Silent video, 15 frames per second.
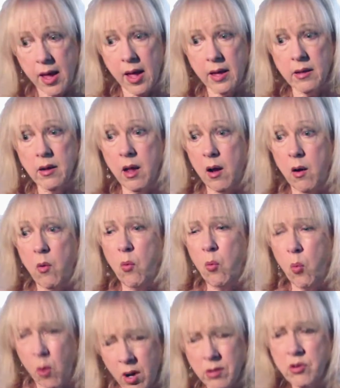in
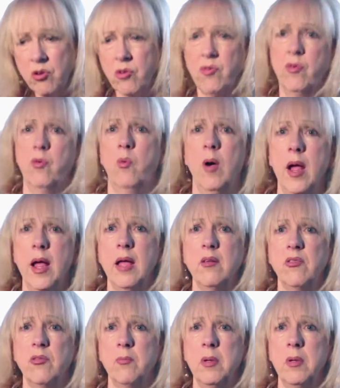wonderful ways,